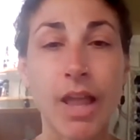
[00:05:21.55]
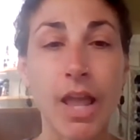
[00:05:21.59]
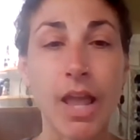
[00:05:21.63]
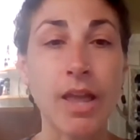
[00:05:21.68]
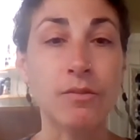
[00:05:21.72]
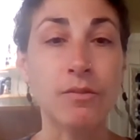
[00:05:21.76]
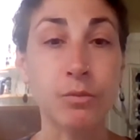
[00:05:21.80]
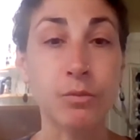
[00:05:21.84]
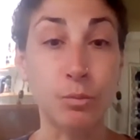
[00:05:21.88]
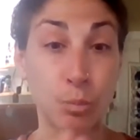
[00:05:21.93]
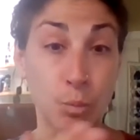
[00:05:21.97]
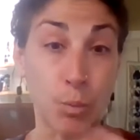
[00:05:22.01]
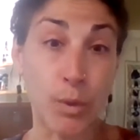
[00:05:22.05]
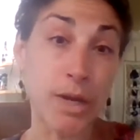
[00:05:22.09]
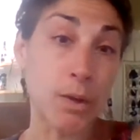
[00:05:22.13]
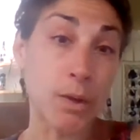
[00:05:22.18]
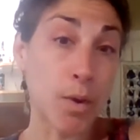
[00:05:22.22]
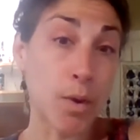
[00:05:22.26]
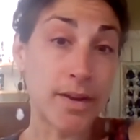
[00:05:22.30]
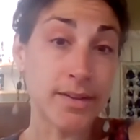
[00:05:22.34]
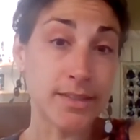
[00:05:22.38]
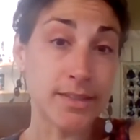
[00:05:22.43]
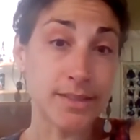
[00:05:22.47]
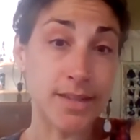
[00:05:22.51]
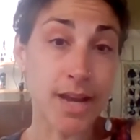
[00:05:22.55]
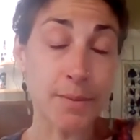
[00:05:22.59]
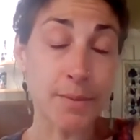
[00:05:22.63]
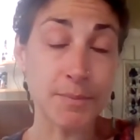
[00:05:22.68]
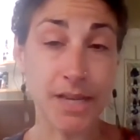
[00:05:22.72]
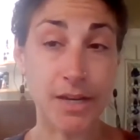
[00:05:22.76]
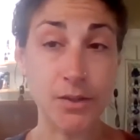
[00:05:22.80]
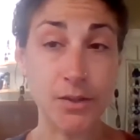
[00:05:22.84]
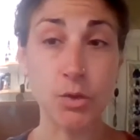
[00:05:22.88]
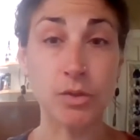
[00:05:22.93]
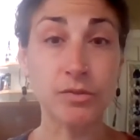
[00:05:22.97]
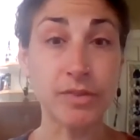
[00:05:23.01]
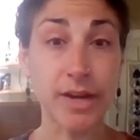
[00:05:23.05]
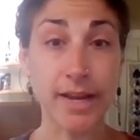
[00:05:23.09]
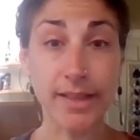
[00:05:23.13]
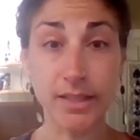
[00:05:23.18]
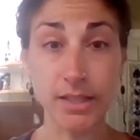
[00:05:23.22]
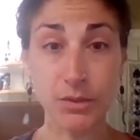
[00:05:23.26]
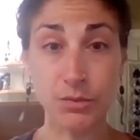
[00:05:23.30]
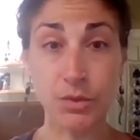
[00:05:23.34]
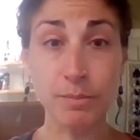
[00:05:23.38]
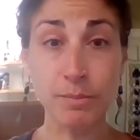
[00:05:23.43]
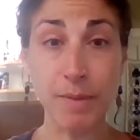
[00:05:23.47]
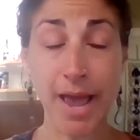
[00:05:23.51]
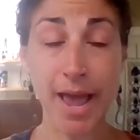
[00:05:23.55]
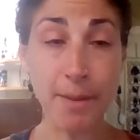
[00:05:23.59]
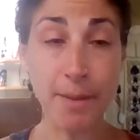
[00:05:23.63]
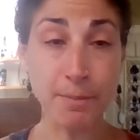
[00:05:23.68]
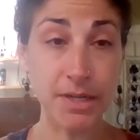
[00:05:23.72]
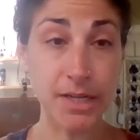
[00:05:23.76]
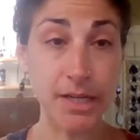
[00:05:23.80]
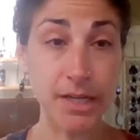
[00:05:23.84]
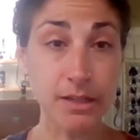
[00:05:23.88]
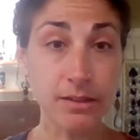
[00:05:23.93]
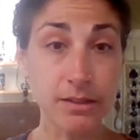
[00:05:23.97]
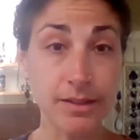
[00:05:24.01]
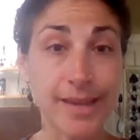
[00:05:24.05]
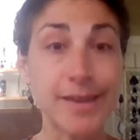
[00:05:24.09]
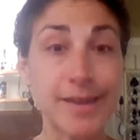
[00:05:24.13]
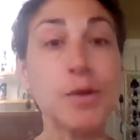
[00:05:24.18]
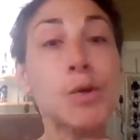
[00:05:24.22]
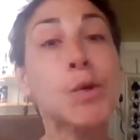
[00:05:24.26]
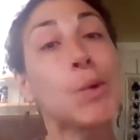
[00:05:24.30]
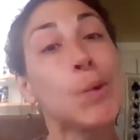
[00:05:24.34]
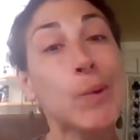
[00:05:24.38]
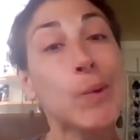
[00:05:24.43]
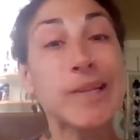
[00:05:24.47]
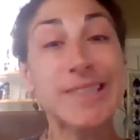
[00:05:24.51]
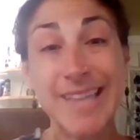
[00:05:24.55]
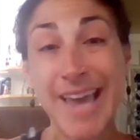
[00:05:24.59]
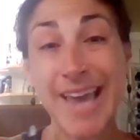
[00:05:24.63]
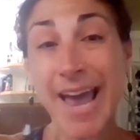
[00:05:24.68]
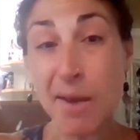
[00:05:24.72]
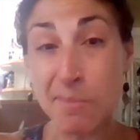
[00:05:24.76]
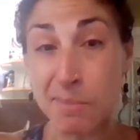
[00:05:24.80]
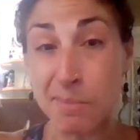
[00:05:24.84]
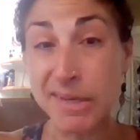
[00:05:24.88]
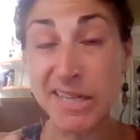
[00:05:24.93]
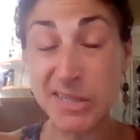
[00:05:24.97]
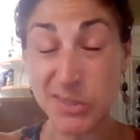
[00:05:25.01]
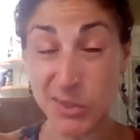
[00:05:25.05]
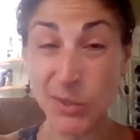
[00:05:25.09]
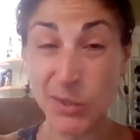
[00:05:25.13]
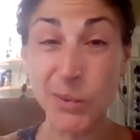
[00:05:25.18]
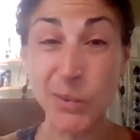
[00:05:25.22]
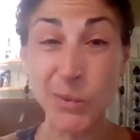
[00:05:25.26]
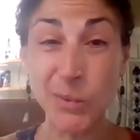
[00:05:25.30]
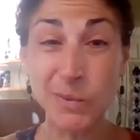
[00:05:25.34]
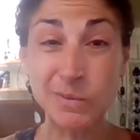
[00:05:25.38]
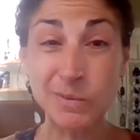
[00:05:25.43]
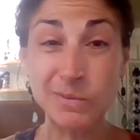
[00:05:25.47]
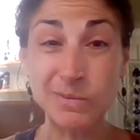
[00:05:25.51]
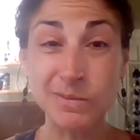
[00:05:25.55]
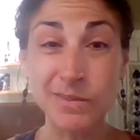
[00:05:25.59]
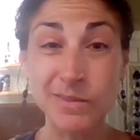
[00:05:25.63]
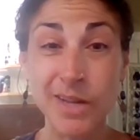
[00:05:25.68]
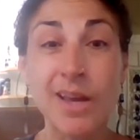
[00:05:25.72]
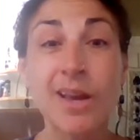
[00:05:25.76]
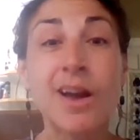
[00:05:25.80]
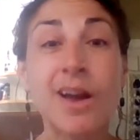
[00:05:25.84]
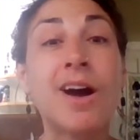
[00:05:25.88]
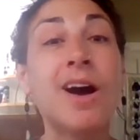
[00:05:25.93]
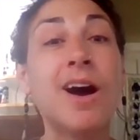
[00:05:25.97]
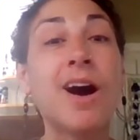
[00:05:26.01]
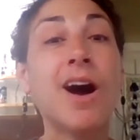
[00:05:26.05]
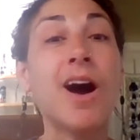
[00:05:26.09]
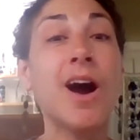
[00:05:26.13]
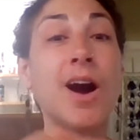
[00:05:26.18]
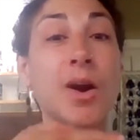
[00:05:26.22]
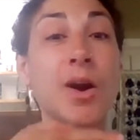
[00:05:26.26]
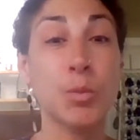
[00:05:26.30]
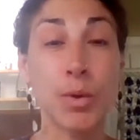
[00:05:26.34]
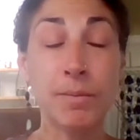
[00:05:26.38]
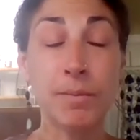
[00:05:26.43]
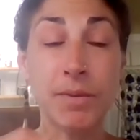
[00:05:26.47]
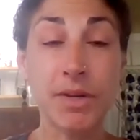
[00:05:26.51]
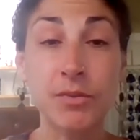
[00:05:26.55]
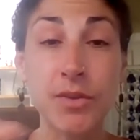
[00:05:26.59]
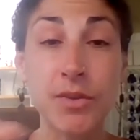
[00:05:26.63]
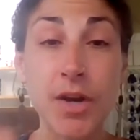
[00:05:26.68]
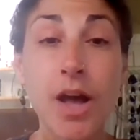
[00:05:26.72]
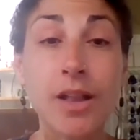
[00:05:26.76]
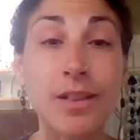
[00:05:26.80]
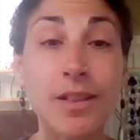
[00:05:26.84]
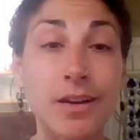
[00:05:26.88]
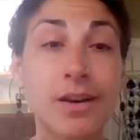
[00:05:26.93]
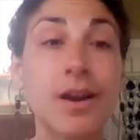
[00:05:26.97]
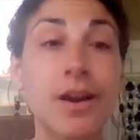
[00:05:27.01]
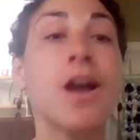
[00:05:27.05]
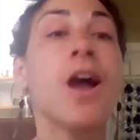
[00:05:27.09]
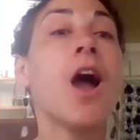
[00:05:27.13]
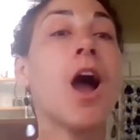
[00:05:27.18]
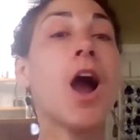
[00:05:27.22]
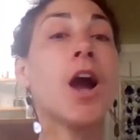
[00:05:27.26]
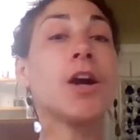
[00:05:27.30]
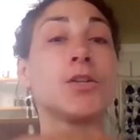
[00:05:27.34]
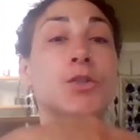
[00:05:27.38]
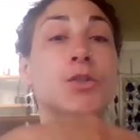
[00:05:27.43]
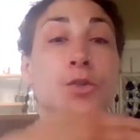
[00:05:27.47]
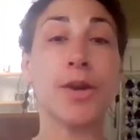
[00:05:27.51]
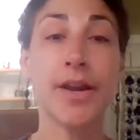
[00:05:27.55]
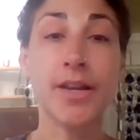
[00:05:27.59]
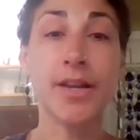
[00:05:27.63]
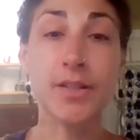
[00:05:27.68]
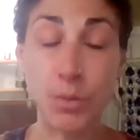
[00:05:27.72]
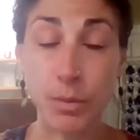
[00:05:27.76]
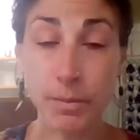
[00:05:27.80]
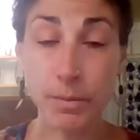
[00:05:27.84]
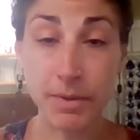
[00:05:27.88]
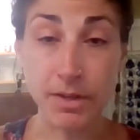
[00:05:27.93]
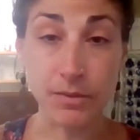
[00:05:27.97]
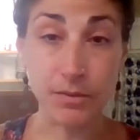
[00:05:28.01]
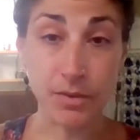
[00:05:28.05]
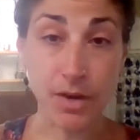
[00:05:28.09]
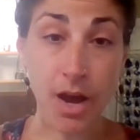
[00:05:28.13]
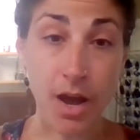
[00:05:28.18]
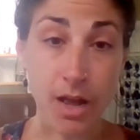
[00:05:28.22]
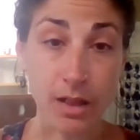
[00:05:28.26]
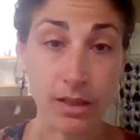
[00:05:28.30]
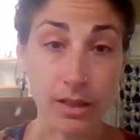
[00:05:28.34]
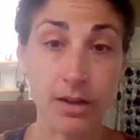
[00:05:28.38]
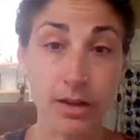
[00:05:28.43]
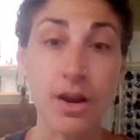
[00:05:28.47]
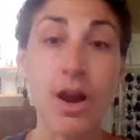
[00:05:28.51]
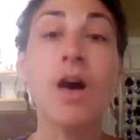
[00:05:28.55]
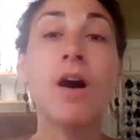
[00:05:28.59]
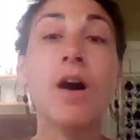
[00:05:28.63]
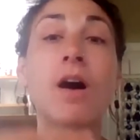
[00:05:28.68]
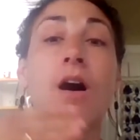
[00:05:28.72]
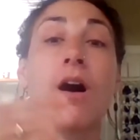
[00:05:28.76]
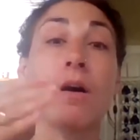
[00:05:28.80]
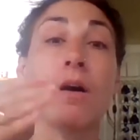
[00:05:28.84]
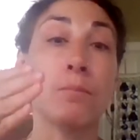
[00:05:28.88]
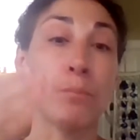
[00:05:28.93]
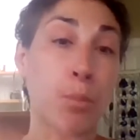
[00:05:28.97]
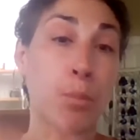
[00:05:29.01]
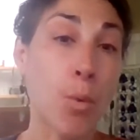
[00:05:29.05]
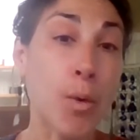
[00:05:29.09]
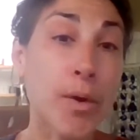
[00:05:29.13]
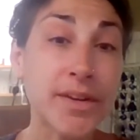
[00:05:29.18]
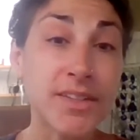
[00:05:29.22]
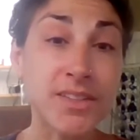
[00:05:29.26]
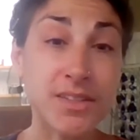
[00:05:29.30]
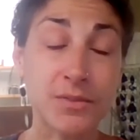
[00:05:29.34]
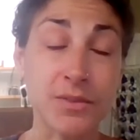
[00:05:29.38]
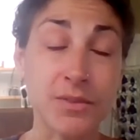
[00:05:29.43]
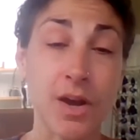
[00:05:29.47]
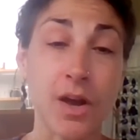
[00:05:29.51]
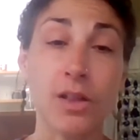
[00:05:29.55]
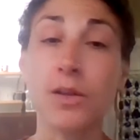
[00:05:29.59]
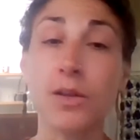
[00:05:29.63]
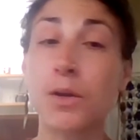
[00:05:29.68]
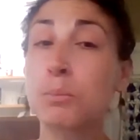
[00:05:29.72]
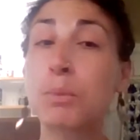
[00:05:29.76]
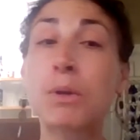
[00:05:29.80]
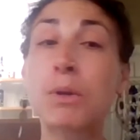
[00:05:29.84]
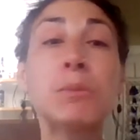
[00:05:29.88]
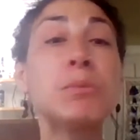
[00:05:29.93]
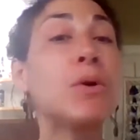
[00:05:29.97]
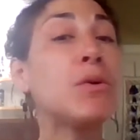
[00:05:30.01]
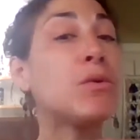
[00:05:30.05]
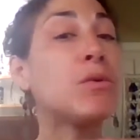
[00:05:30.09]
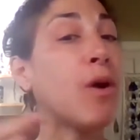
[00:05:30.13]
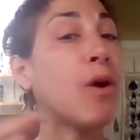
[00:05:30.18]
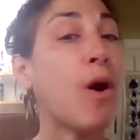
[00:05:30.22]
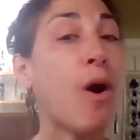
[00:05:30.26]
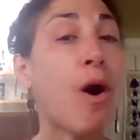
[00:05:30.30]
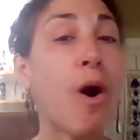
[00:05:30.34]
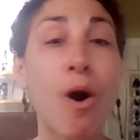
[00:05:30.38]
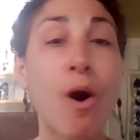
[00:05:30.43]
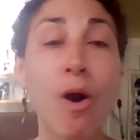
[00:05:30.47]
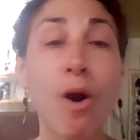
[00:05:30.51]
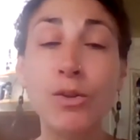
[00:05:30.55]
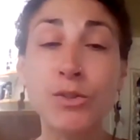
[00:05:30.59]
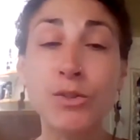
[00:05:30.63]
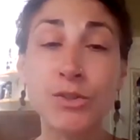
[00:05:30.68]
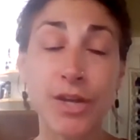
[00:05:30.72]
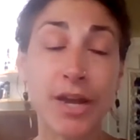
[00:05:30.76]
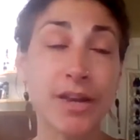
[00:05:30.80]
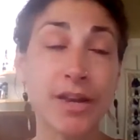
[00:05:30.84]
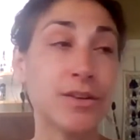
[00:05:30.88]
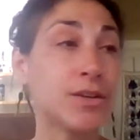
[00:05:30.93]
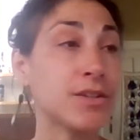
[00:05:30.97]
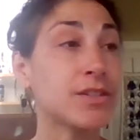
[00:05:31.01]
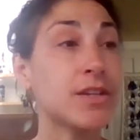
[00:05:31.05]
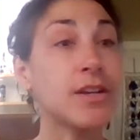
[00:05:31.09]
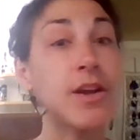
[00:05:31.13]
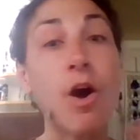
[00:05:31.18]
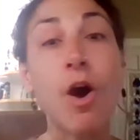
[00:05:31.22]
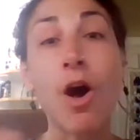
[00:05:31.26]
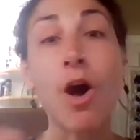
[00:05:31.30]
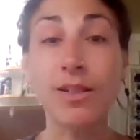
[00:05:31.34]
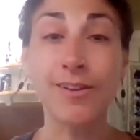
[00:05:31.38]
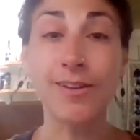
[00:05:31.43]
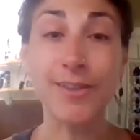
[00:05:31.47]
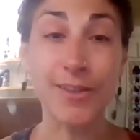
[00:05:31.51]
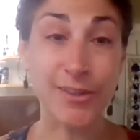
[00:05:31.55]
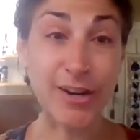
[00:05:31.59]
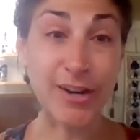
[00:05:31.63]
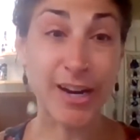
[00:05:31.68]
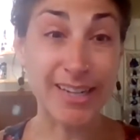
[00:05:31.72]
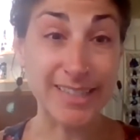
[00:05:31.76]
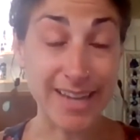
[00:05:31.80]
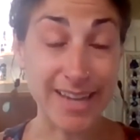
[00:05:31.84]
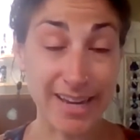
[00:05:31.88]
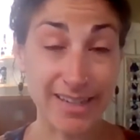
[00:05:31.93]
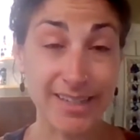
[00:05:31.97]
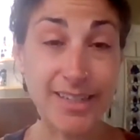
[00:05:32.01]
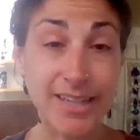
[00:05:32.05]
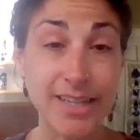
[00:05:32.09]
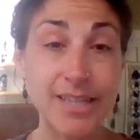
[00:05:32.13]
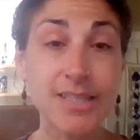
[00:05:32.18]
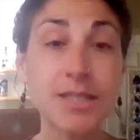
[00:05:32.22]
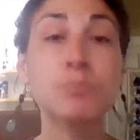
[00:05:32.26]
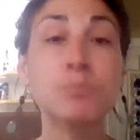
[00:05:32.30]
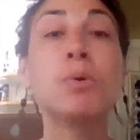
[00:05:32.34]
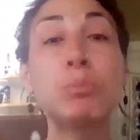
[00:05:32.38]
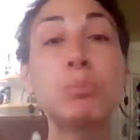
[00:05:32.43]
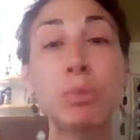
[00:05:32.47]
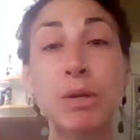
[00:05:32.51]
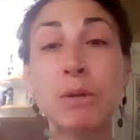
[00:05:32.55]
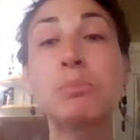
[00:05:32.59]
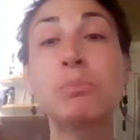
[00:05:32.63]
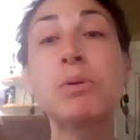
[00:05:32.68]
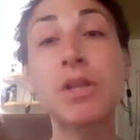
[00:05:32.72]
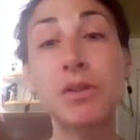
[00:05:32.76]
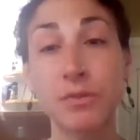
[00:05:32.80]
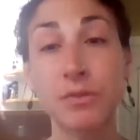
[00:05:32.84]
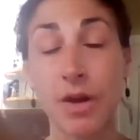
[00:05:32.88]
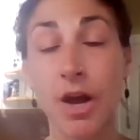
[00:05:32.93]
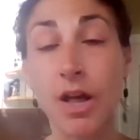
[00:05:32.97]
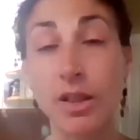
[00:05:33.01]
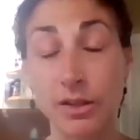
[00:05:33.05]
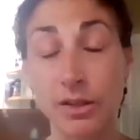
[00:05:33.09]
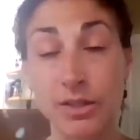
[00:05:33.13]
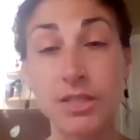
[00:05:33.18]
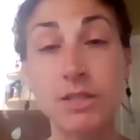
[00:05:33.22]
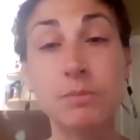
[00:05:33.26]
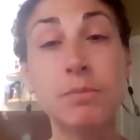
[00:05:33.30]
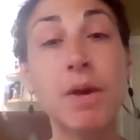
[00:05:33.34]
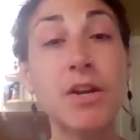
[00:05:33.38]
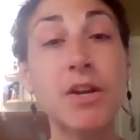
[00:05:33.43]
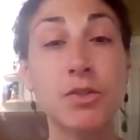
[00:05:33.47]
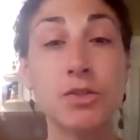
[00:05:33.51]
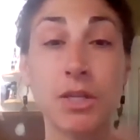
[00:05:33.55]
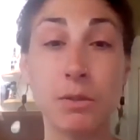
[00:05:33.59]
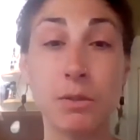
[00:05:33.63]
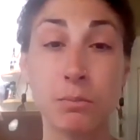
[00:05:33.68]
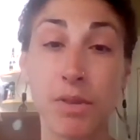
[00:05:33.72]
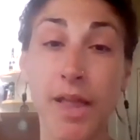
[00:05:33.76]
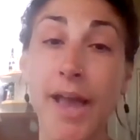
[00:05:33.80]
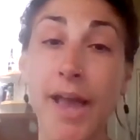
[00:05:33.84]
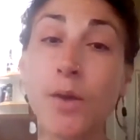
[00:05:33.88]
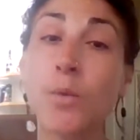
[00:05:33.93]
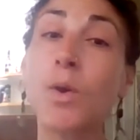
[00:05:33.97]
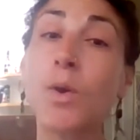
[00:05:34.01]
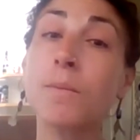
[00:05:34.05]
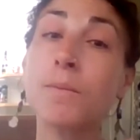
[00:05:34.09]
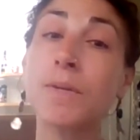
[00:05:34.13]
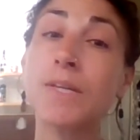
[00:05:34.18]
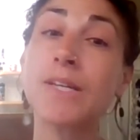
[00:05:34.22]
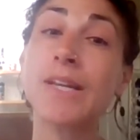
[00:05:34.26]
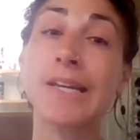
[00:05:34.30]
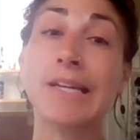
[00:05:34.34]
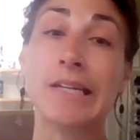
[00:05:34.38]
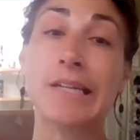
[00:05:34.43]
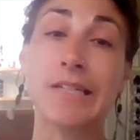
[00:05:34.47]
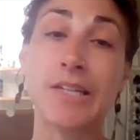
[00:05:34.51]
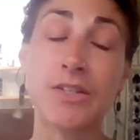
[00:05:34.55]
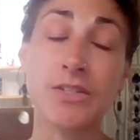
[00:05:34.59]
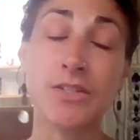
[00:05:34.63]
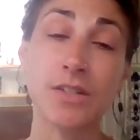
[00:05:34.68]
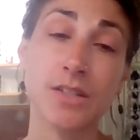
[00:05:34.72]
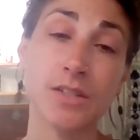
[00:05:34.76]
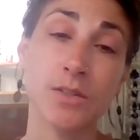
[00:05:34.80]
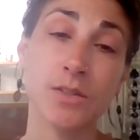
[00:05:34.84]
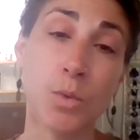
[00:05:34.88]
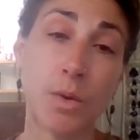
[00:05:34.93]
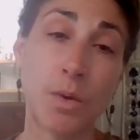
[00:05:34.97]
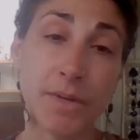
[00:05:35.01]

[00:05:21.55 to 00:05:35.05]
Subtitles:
If we want to stop sexual violence from happening, who it's happening to are women of color, are trans women of color, boys of color, people of all genders and all other identities, but people of color, especially Black women and Indigenous